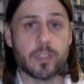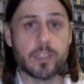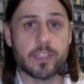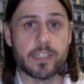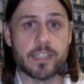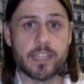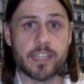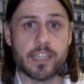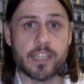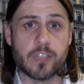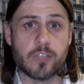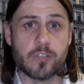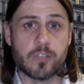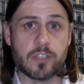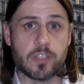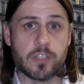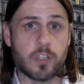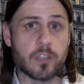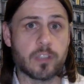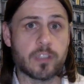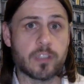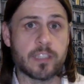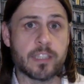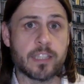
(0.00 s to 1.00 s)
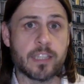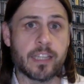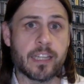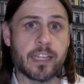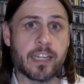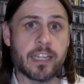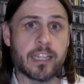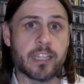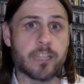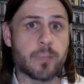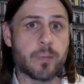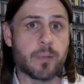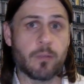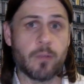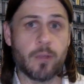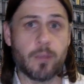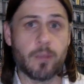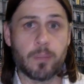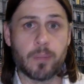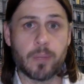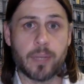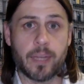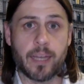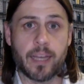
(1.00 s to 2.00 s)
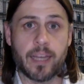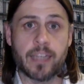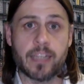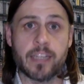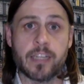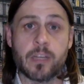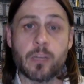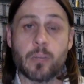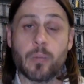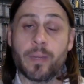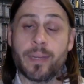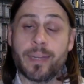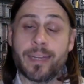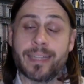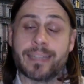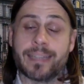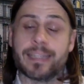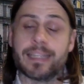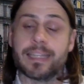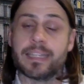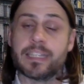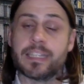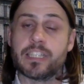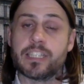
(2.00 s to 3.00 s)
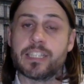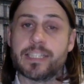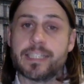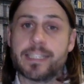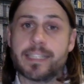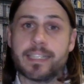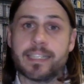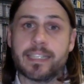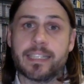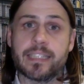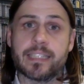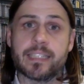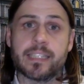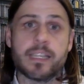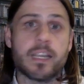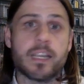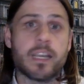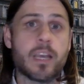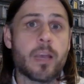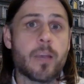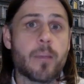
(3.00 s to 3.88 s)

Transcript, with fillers: stage results and they need to be replicated and we need larger studies,